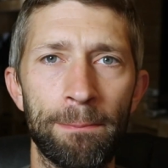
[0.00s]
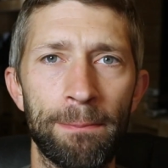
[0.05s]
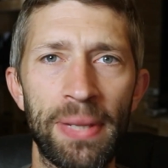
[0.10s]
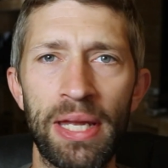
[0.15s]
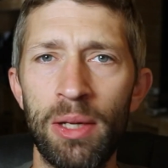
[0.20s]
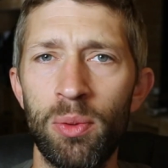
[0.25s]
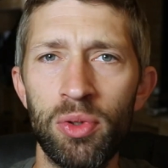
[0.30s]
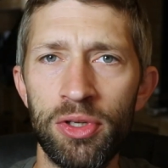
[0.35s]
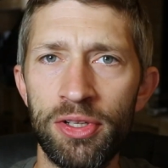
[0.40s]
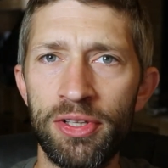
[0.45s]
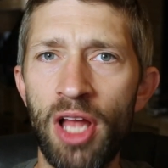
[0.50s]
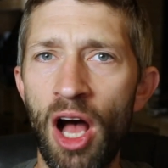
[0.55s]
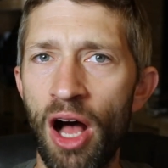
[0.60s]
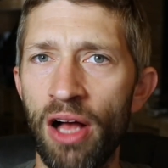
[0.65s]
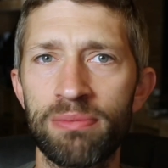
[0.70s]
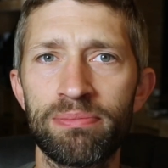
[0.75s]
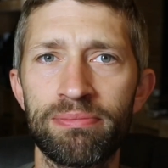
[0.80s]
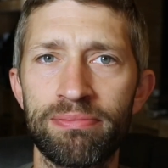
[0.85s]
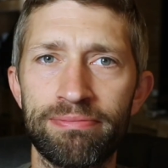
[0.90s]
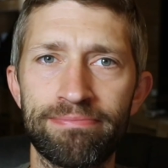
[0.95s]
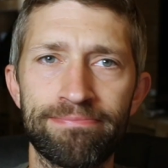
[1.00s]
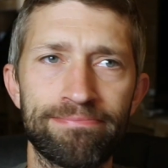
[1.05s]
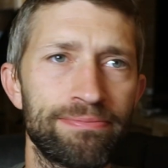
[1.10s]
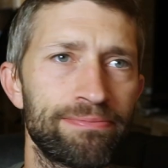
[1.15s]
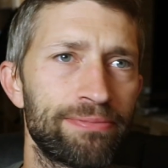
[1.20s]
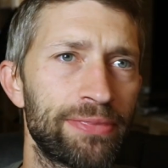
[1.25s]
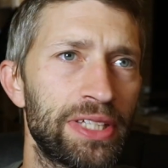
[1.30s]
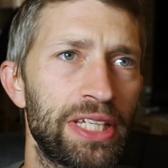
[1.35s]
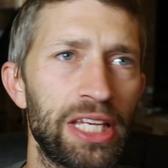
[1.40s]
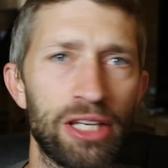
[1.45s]
it would not
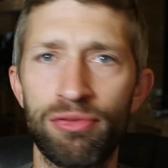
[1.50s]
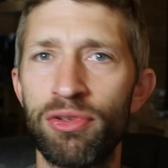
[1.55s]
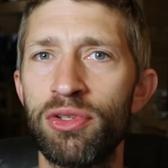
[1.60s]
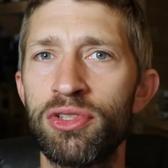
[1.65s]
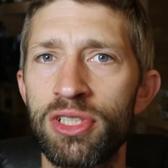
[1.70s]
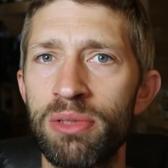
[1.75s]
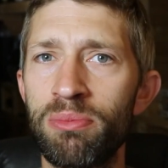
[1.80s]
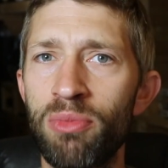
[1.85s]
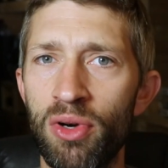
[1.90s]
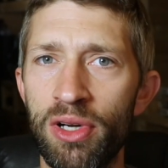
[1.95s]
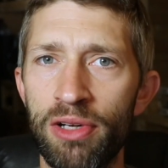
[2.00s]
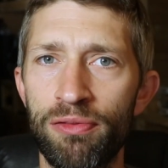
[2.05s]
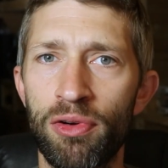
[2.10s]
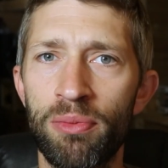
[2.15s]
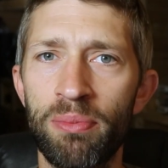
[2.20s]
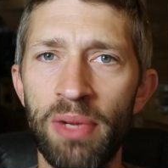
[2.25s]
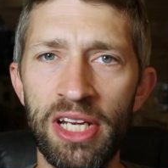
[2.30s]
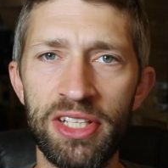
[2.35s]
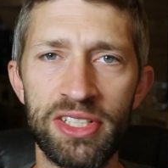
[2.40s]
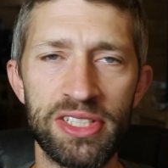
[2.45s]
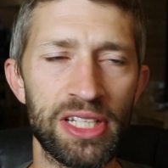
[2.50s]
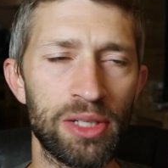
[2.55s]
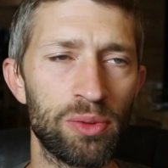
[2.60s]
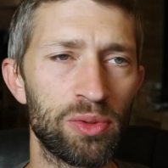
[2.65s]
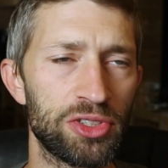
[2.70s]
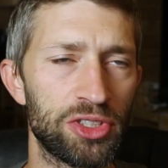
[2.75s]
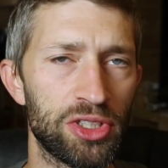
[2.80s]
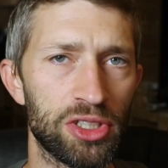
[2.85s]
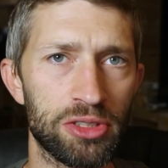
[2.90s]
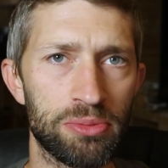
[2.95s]
give you some more information. It
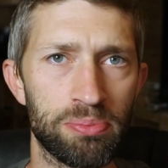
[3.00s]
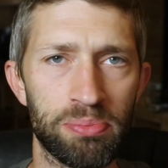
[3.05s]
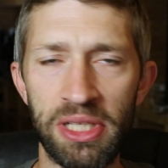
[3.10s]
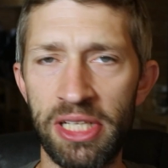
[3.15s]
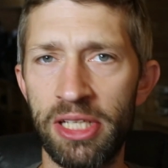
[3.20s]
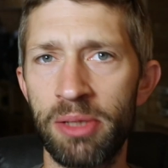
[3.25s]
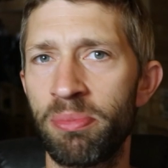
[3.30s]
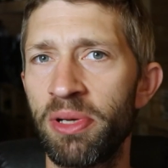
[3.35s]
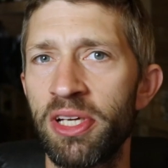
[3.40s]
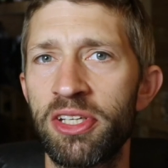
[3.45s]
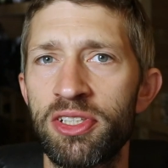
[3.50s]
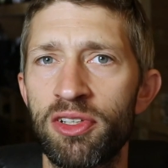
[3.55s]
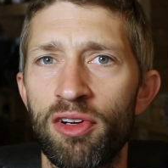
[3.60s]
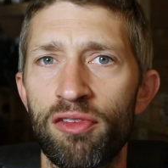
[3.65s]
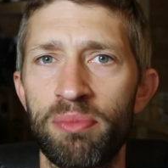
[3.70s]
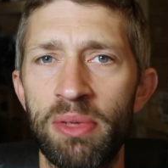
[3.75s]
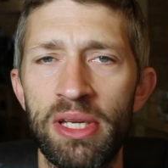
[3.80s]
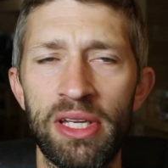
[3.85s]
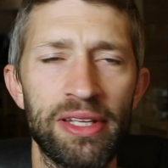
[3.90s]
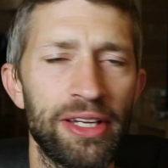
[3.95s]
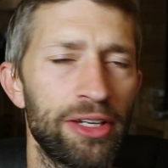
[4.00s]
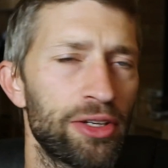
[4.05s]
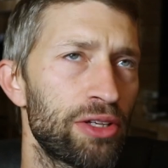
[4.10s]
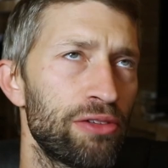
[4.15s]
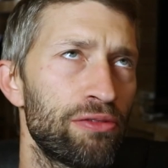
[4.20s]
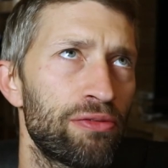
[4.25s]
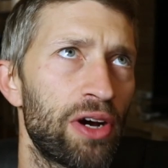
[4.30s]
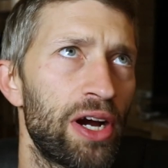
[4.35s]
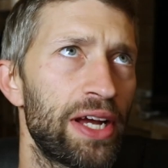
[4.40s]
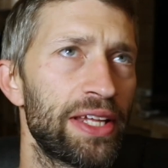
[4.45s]
will just be a picture of me that you
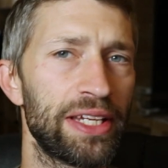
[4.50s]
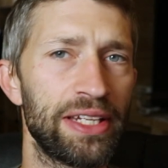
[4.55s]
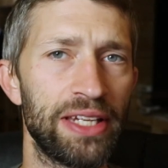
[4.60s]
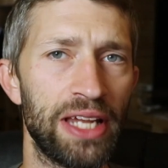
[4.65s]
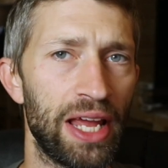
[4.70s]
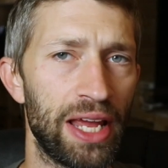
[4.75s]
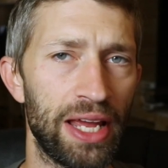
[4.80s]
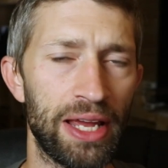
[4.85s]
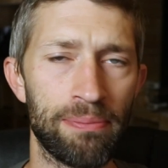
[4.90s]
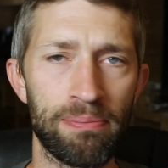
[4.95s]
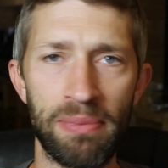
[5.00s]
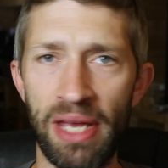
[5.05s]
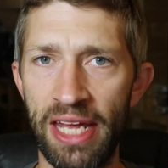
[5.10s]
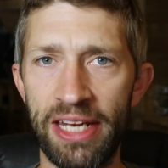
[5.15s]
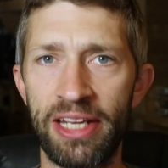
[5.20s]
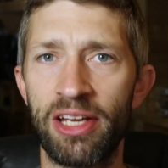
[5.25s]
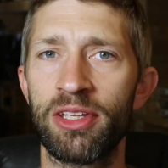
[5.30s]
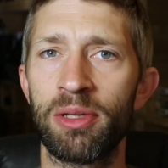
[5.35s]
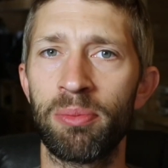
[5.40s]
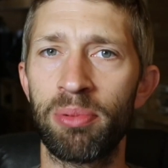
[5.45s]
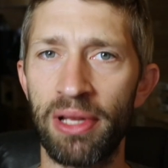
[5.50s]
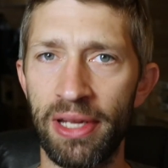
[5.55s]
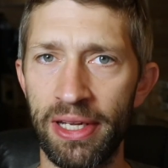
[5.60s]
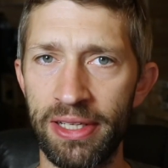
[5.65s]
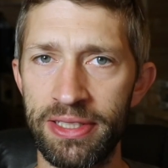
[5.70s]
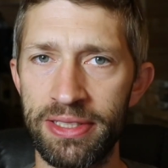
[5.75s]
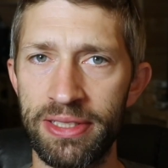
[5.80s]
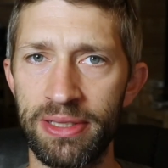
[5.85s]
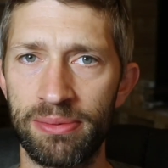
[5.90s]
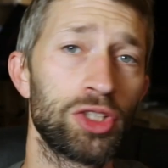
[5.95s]
can find in any other
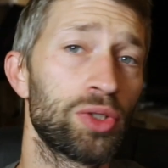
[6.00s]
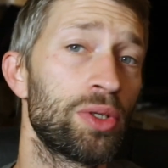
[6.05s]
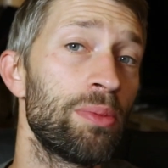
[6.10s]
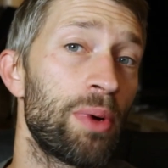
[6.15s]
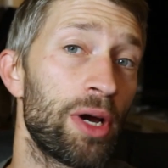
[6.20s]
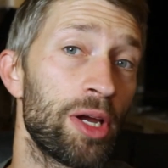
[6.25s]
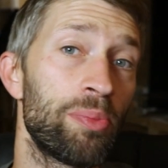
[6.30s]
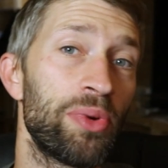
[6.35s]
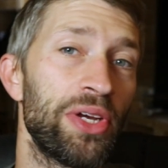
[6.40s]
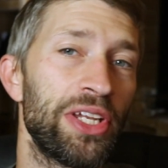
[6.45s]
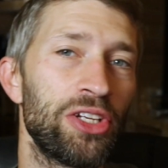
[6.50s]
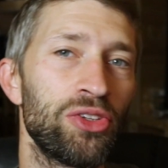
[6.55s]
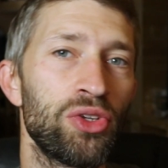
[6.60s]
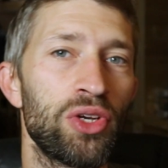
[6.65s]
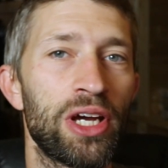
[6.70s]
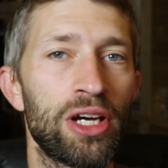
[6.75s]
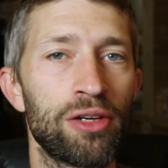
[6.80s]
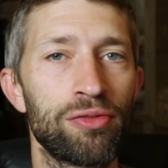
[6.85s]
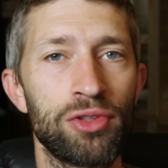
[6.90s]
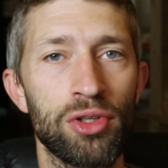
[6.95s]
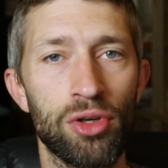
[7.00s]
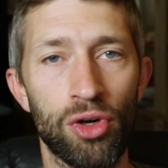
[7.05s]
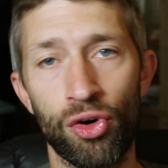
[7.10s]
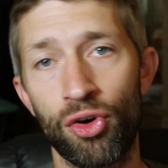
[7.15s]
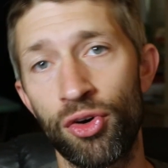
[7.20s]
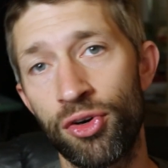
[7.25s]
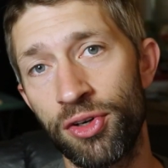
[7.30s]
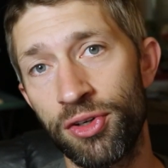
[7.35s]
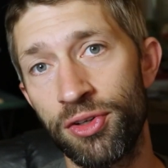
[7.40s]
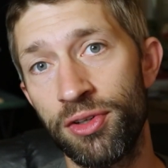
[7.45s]
place. So in my opinion, you have to
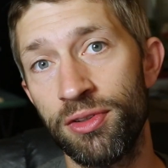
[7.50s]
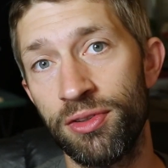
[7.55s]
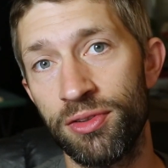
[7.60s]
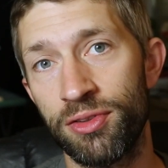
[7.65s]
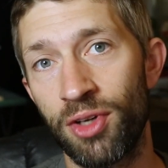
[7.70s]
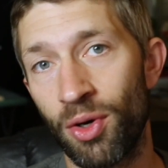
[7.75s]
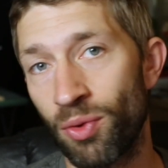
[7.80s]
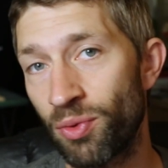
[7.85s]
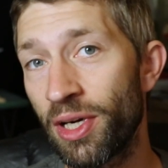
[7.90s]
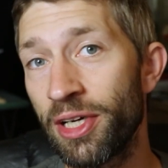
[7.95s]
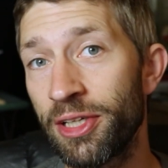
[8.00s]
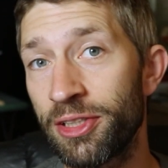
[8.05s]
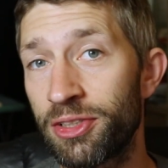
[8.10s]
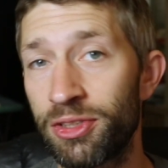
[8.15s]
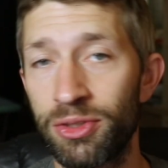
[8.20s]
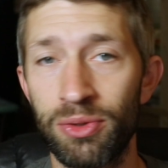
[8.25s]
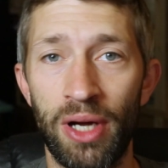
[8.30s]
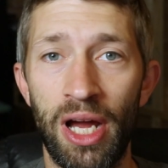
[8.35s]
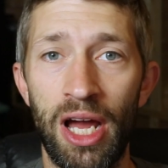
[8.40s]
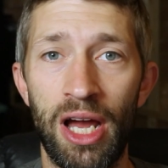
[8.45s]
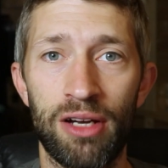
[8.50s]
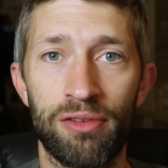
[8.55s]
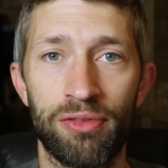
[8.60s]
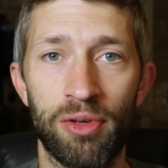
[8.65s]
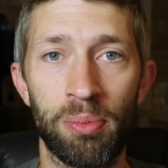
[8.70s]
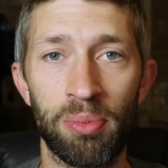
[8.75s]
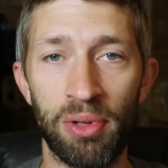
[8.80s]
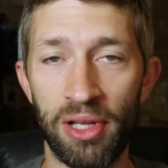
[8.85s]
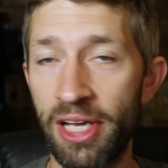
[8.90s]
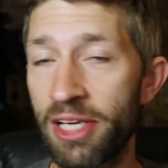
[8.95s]
earn the right to have
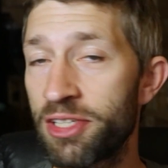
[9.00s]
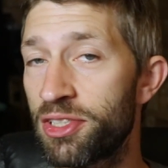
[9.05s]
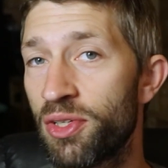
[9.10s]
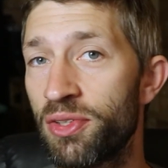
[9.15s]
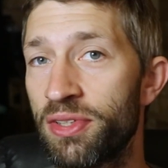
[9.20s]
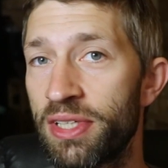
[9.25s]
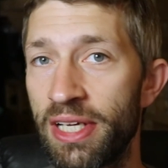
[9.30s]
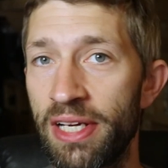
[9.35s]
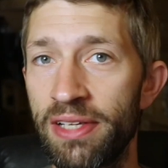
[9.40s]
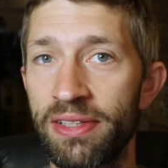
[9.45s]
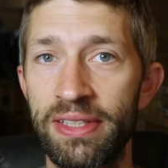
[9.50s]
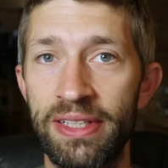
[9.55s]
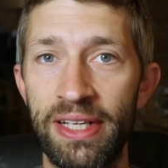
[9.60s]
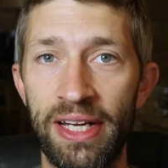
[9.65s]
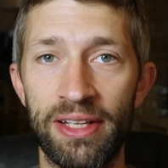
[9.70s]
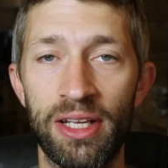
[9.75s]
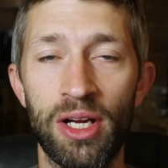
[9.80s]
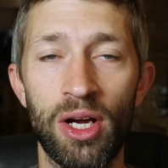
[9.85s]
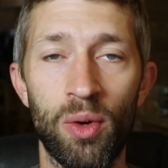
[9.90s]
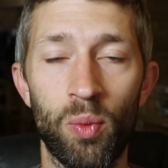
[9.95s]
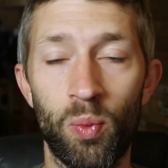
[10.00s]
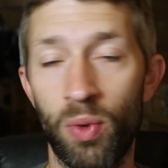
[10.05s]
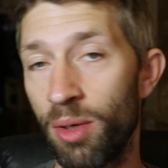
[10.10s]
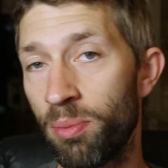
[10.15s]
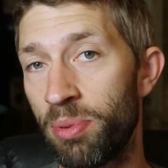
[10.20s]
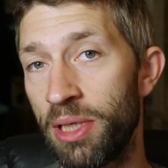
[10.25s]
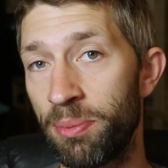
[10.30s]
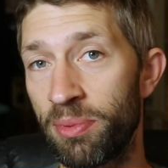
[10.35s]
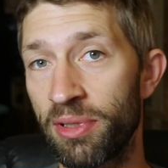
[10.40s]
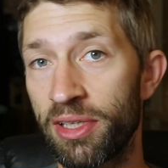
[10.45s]
a place on the internet where
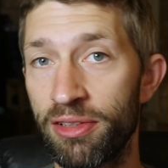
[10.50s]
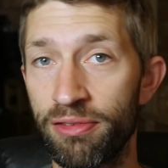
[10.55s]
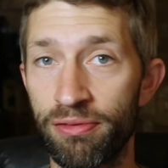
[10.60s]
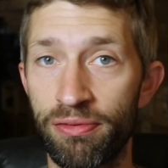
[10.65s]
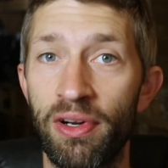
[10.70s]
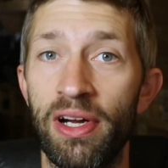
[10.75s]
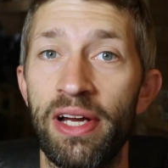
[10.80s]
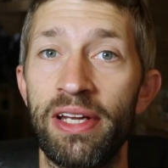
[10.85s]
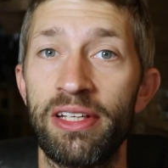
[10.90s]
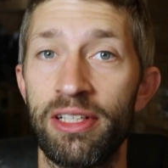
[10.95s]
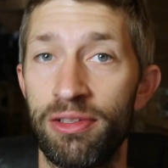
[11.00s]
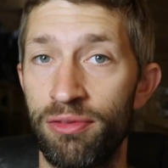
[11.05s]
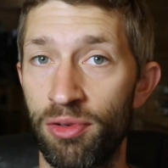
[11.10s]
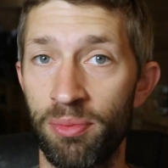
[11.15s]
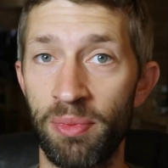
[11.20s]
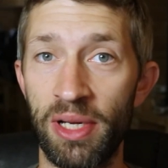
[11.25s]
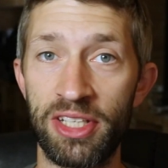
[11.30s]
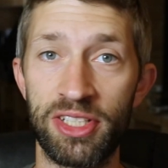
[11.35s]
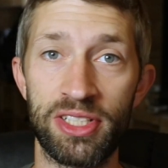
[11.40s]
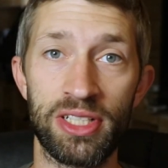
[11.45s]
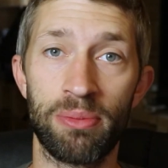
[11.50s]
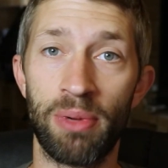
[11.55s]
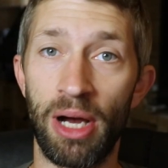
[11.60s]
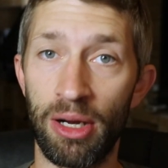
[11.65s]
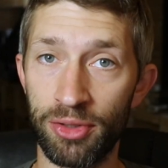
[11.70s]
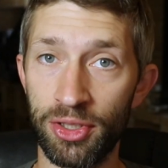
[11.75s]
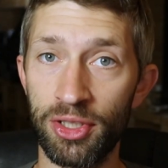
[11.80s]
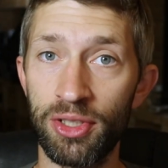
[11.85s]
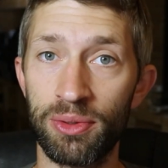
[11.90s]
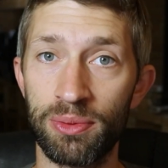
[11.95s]
people can find information
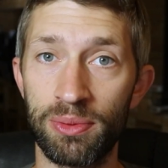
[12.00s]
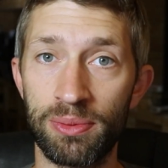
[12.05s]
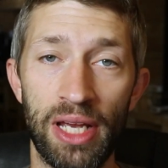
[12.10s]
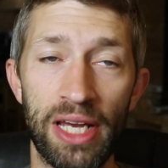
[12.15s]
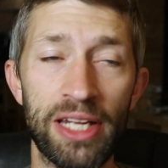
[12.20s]
about you.